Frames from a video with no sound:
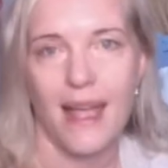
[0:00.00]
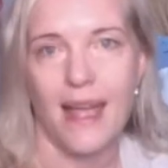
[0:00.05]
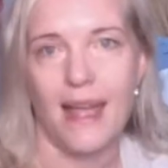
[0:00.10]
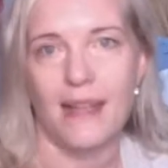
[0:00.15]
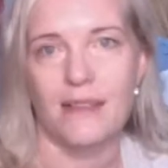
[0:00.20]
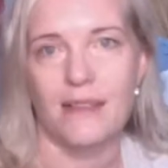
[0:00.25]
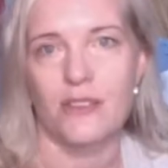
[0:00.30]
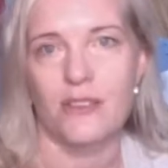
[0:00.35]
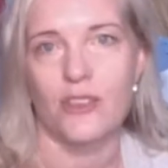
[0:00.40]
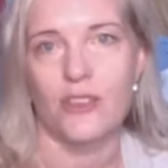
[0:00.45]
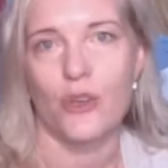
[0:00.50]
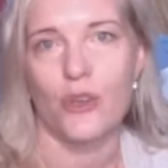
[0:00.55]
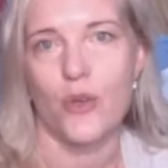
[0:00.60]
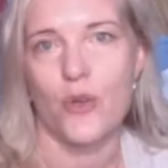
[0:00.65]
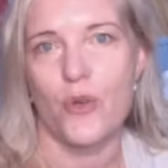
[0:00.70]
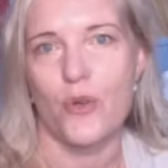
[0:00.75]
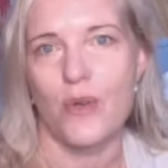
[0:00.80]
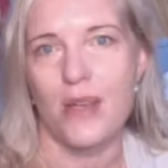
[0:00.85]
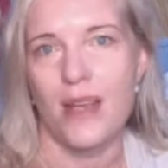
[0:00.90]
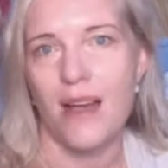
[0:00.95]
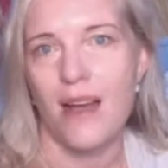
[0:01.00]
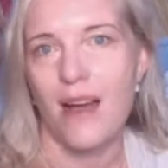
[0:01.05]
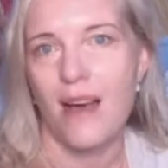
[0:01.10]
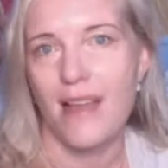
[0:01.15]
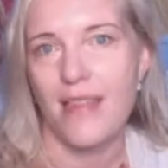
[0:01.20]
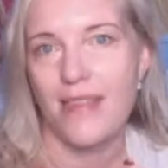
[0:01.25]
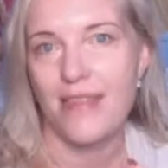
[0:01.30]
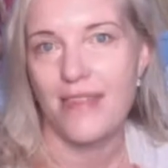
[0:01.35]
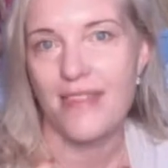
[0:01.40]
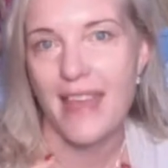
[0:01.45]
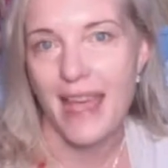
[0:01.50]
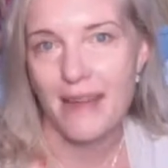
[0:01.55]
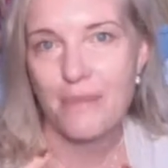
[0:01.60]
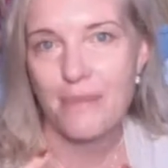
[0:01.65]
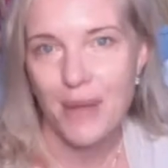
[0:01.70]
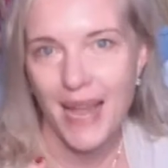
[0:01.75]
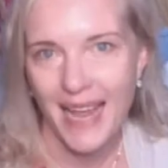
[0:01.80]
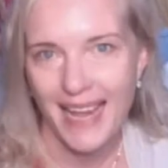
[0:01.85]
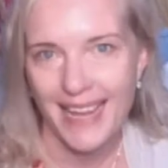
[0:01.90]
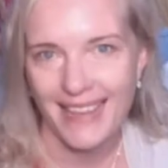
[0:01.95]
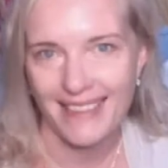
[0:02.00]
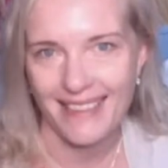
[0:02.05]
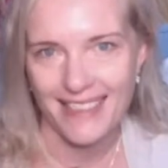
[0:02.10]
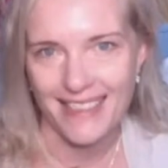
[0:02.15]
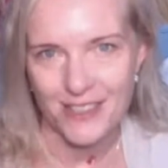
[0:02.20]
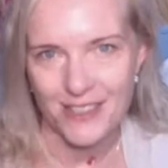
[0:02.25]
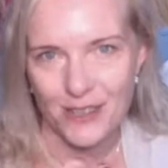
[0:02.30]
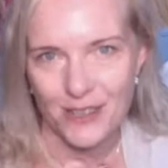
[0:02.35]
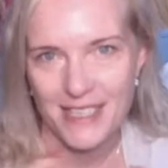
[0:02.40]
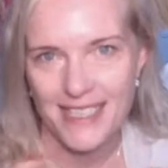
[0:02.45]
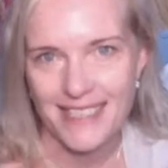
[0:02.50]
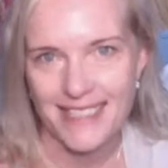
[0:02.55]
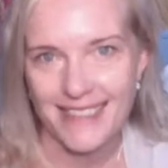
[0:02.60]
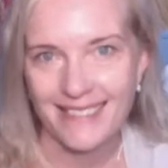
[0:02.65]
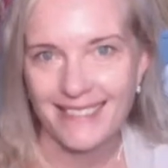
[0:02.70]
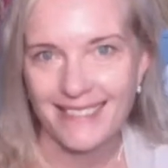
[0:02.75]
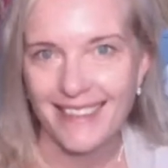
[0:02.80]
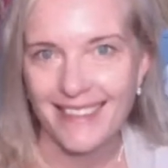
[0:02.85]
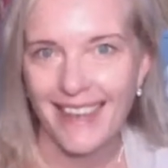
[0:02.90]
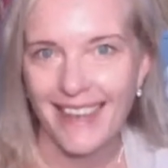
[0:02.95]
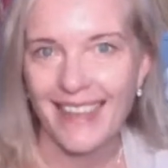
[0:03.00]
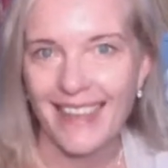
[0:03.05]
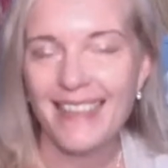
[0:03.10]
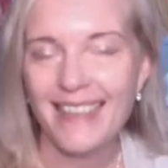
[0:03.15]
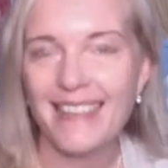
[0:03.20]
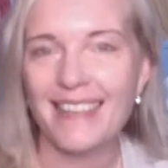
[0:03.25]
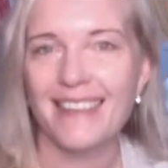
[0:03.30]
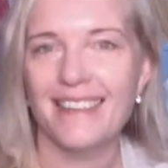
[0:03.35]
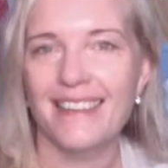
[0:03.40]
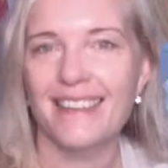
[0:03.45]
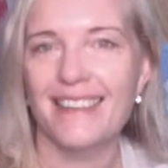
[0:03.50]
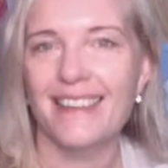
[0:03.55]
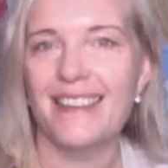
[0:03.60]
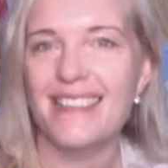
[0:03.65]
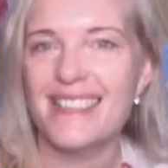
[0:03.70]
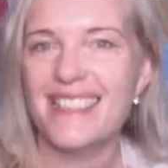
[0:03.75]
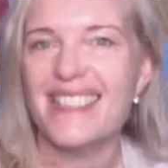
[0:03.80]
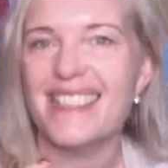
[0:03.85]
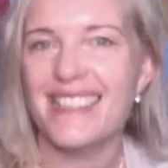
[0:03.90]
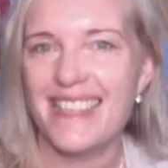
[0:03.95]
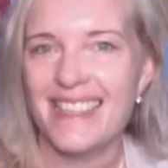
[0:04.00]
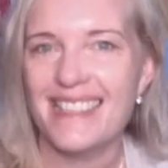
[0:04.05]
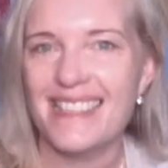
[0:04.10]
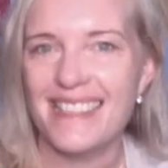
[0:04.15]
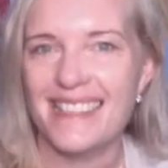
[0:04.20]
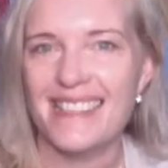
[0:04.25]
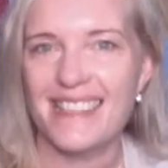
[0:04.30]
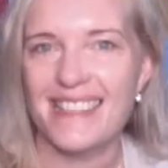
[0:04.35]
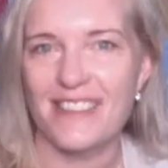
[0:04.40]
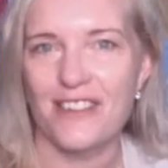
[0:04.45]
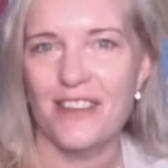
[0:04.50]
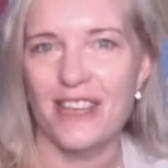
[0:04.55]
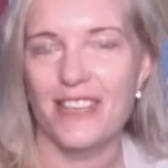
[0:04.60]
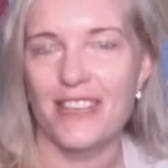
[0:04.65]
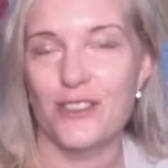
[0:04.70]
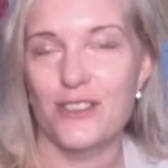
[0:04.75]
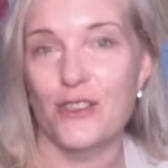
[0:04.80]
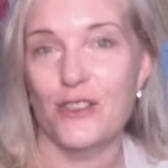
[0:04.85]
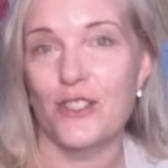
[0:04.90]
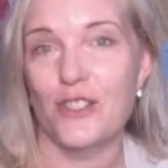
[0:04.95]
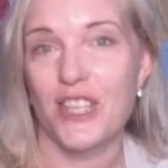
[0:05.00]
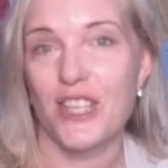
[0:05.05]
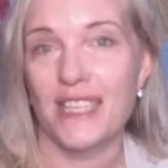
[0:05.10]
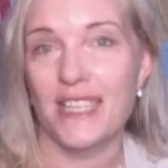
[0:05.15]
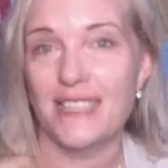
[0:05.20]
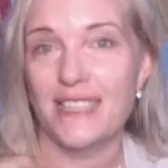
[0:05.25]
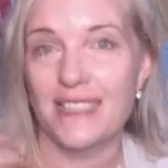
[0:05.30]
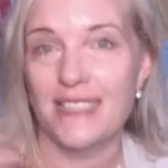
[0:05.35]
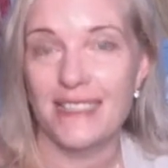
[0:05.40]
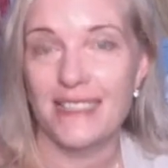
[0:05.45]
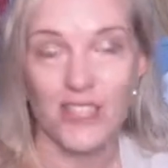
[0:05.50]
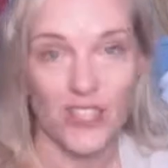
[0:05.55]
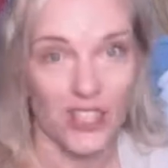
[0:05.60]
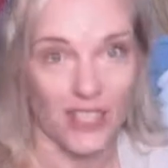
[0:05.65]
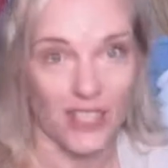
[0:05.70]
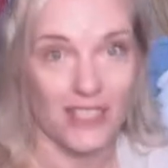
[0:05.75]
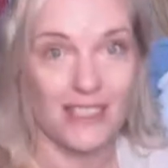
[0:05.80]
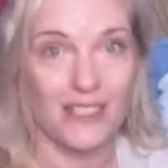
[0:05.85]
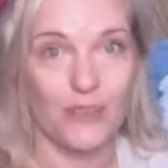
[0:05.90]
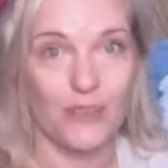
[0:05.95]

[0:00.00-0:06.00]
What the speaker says: And so that pain, that sort of dull ache, isn't necessarily associated just